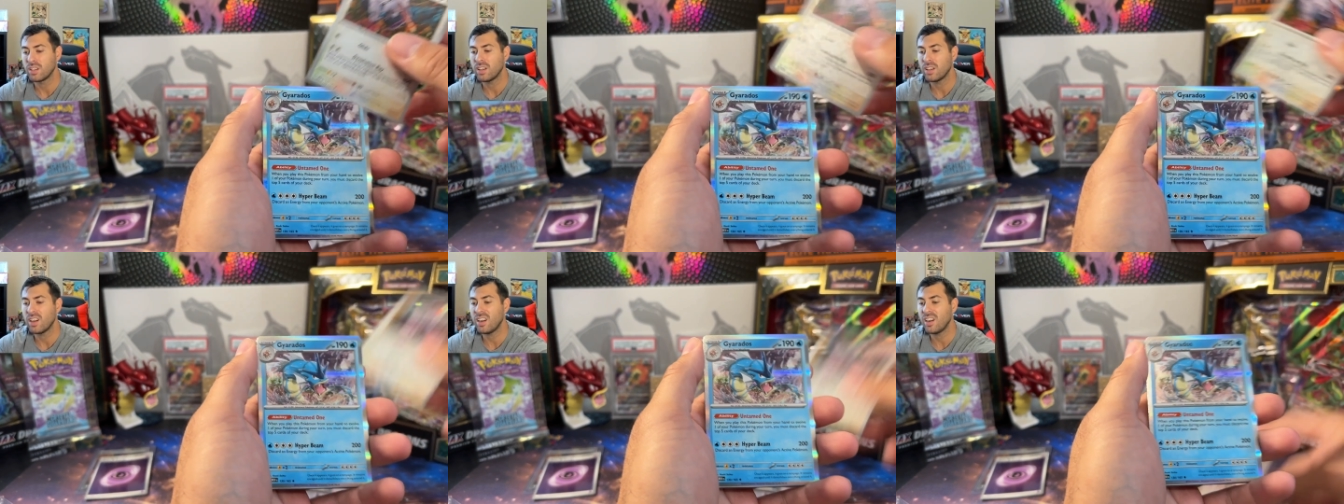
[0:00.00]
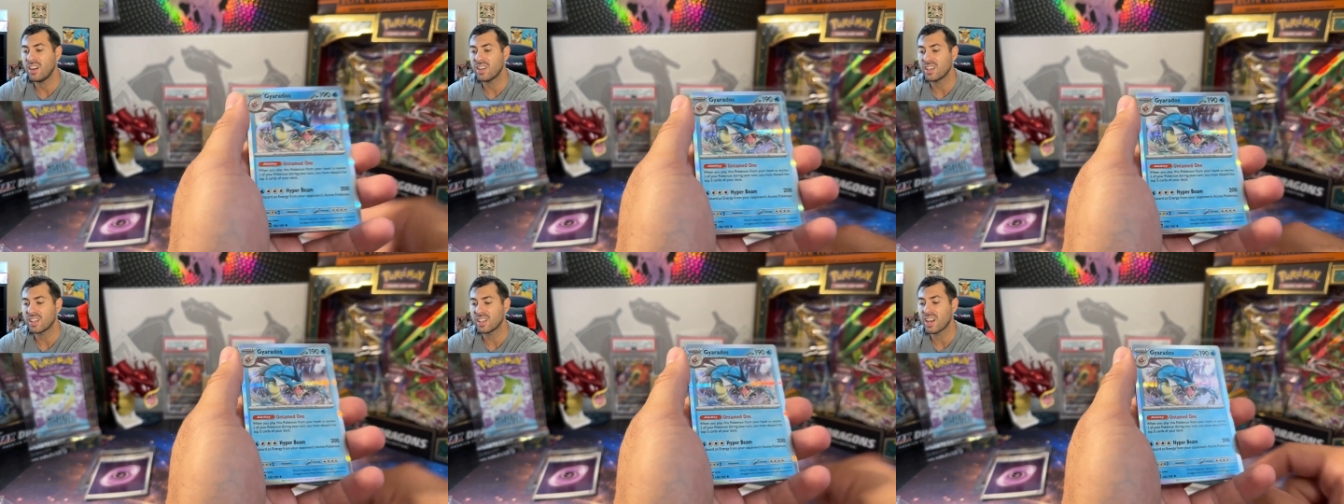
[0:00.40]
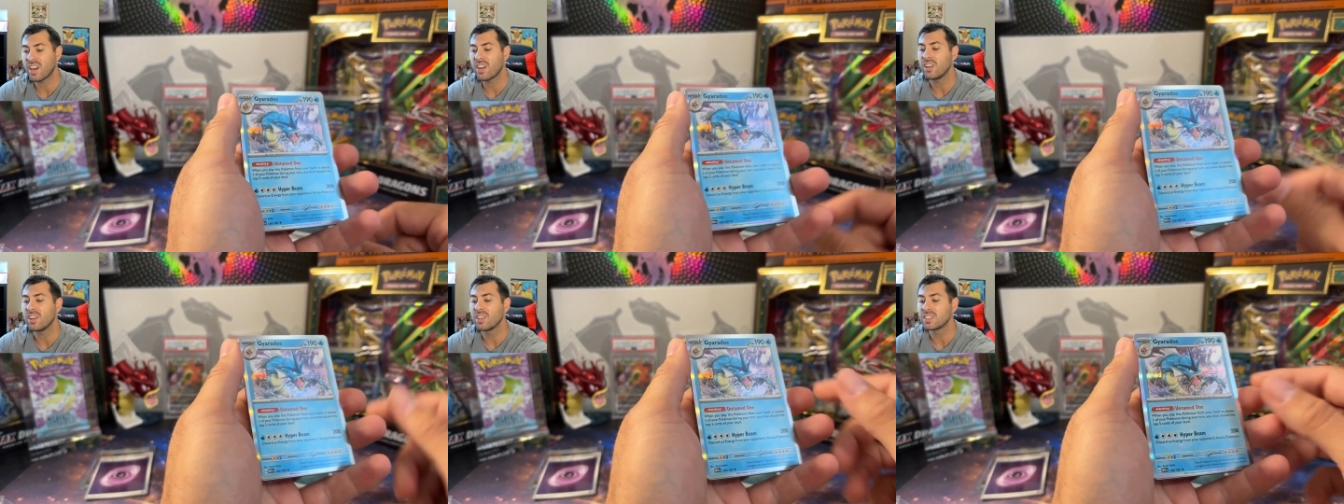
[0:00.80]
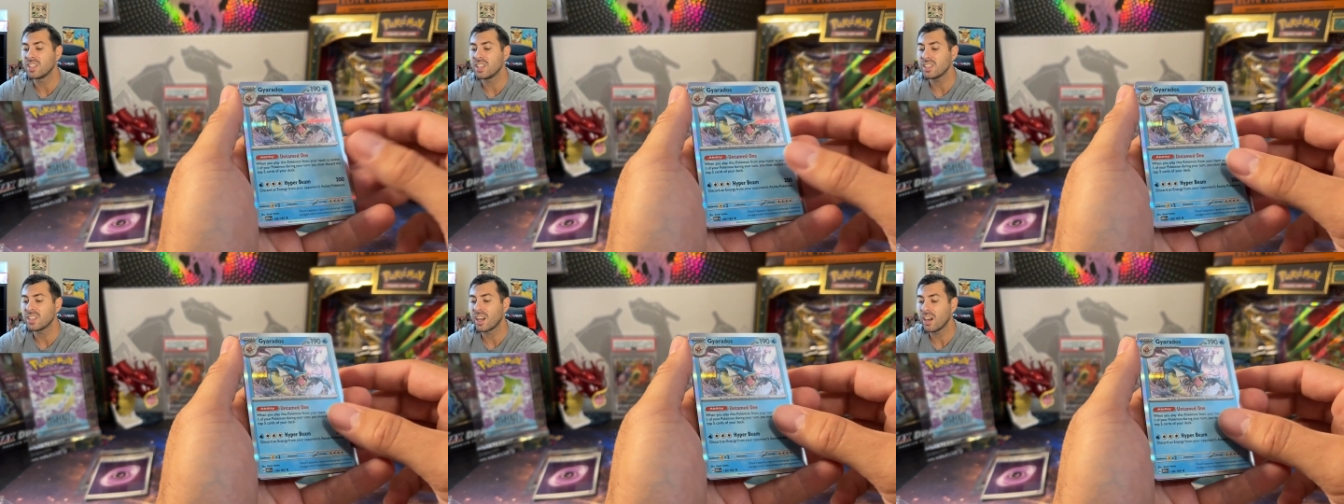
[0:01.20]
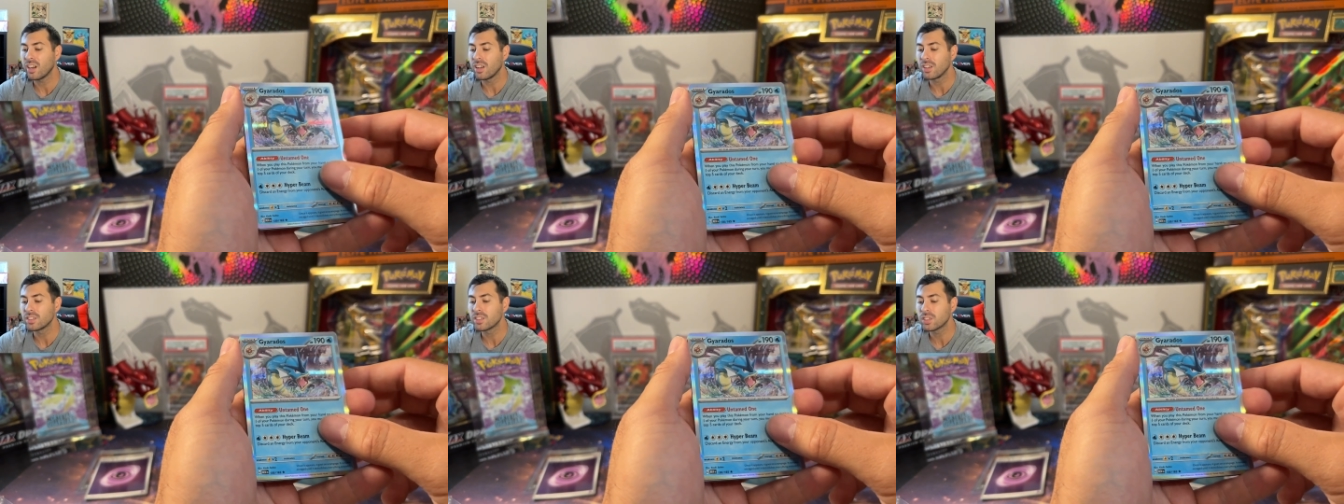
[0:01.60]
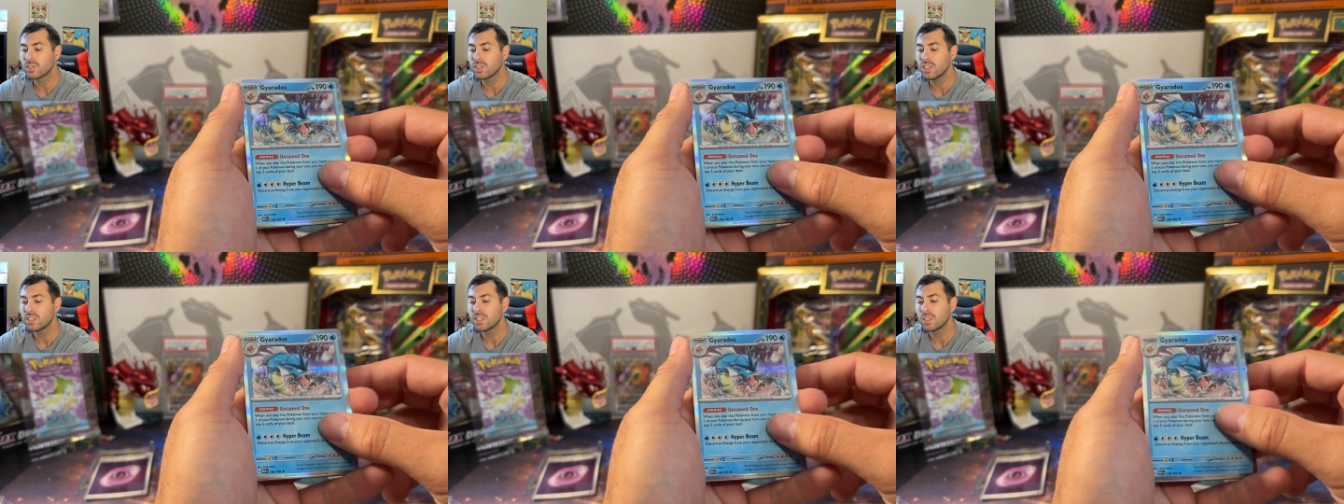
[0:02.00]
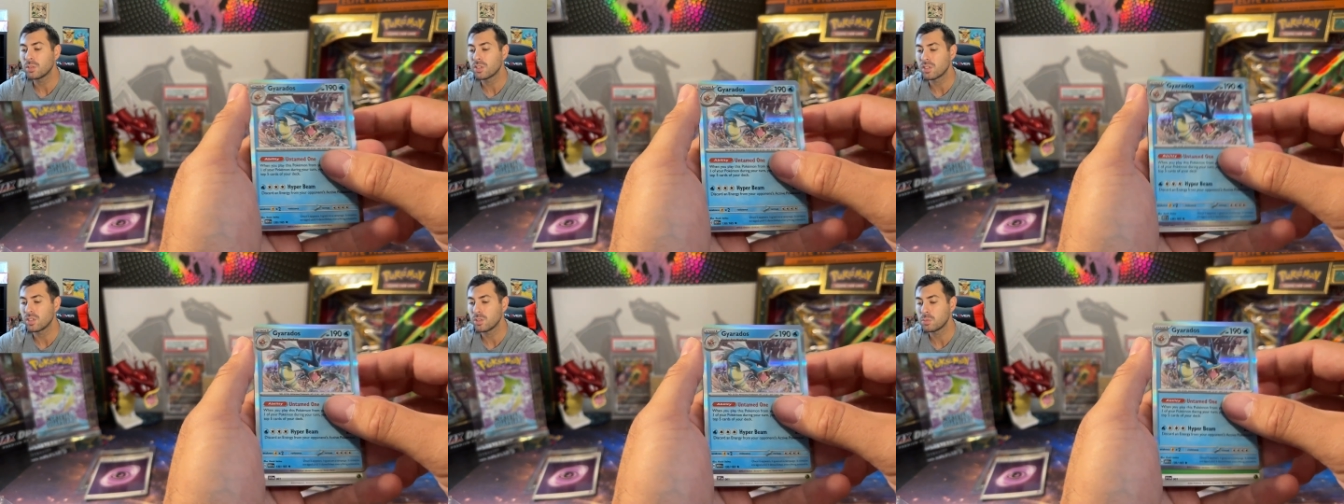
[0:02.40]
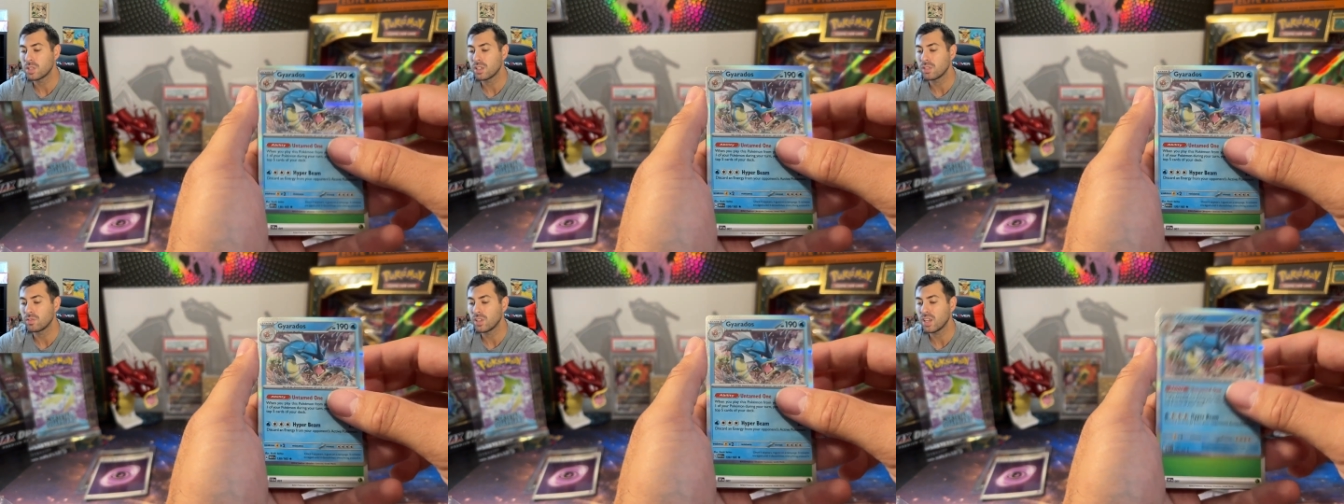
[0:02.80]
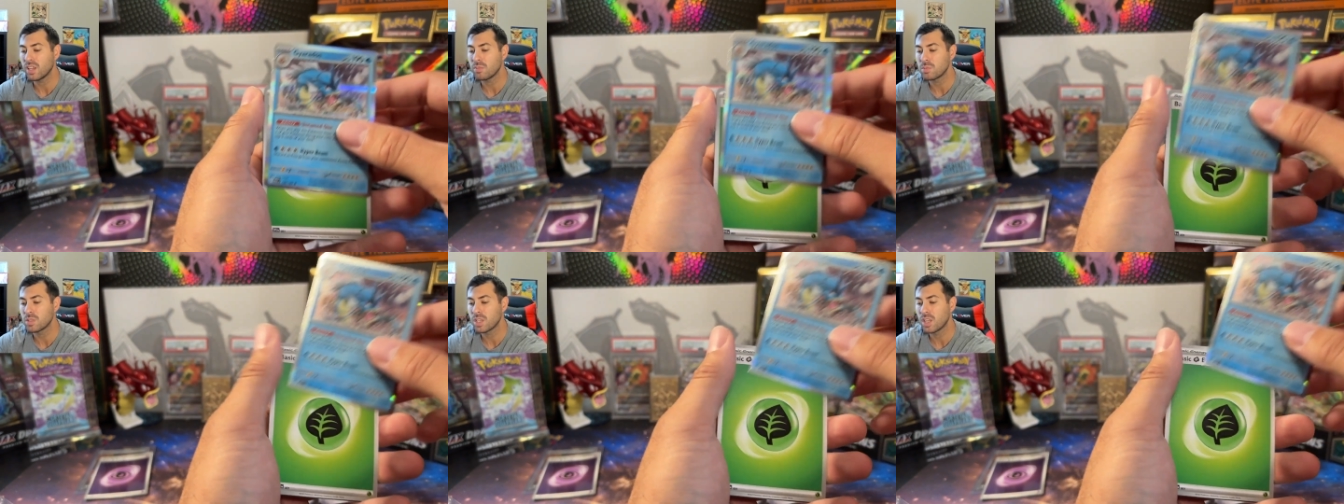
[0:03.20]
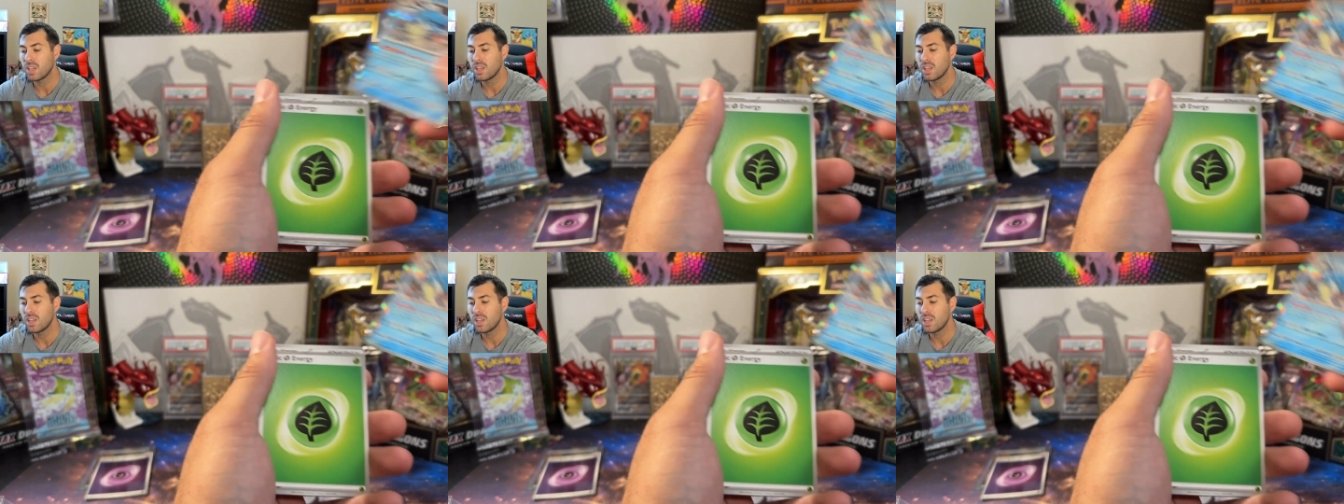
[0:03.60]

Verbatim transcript: Oh, and a Gyarados. Another Gyarados. Looks really similar sending Flames.